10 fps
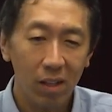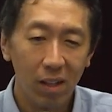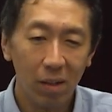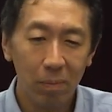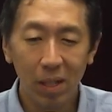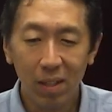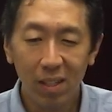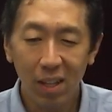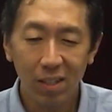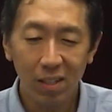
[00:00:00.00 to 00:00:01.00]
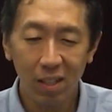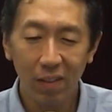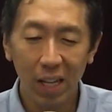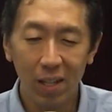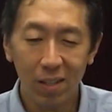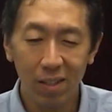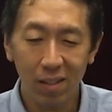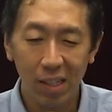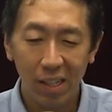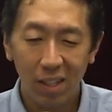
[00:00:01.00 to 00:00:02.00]
Um, but I, I, think the
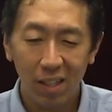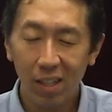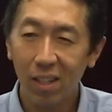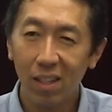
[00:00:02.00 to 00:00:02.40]
evaluation, it,